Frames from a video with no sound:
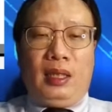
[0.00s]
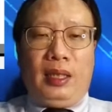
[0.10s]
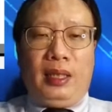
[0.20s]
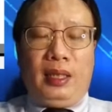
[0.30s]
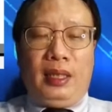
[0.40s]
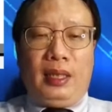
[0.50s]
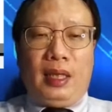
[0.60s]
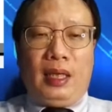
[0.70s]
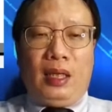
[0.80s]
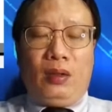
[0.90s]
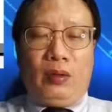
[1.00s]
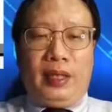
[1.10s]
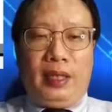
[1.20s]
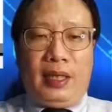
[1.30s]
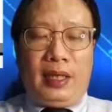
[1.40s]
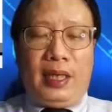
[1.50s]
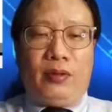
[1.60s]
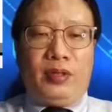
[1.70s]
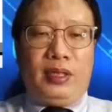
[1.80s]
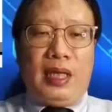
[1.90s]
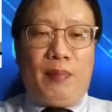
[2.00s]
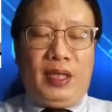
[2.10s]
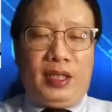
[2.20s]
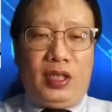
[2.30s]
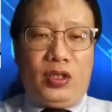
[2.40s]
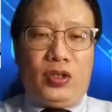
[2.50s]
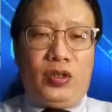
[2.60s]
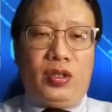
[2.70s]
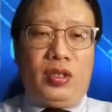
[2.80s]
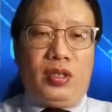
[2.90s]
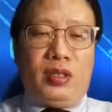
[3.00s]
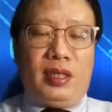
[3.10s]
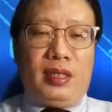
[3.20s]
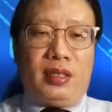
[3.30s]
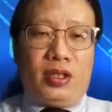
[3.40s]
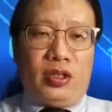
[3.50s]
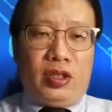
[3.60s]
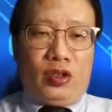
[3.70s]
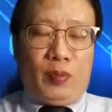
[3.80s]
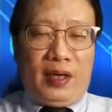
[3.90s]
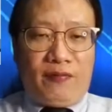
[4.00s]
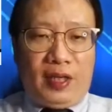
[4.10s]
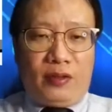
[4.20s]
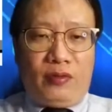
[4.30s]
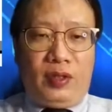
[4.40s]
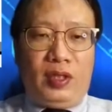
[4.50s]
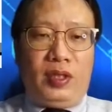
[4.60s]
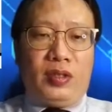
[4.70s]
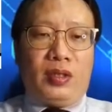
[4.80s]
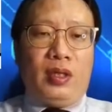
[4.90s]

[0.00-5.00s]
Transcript: again, looking at IoT applications in things such as smart factories,